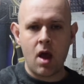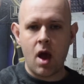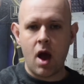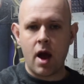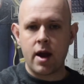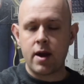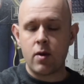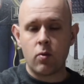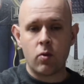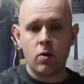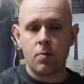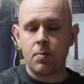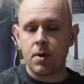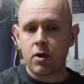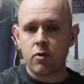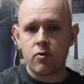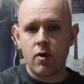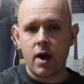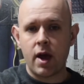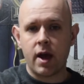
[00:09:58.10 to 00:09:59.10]
And it would be
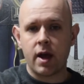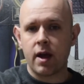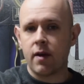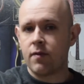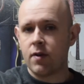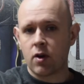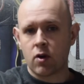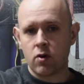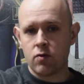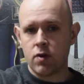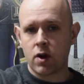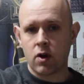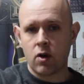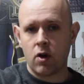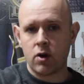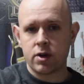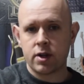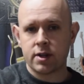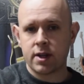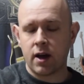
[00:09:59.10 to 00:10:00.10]
great if you could
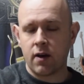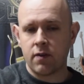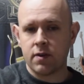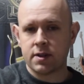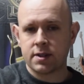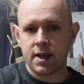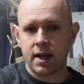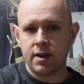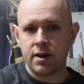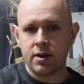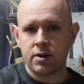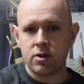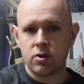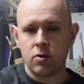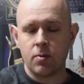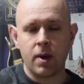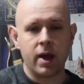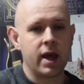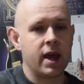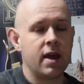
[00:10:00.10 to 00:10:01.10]
record yourself and send it to
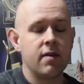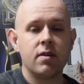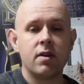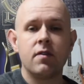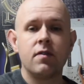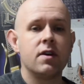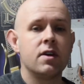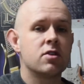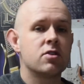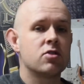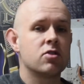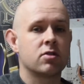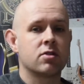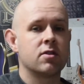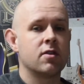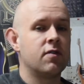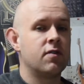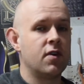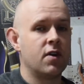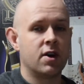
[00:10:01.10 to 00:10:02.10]
me, even if it's just the
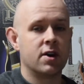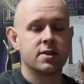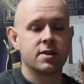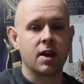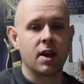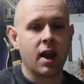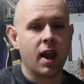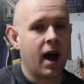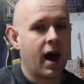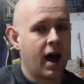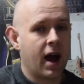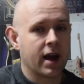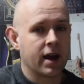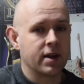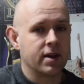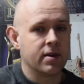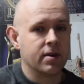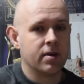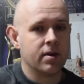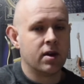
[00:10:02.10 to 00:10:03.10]
1st line.